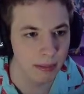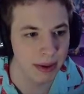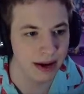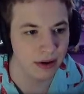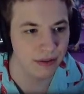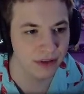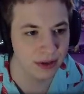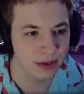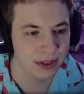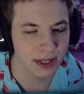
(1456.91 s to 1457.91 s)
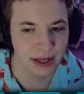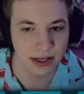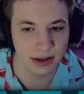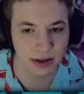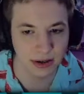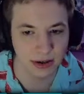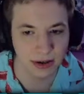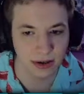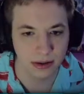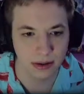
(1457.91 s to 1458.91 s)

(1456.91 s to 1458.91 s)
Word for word: Battlefield here.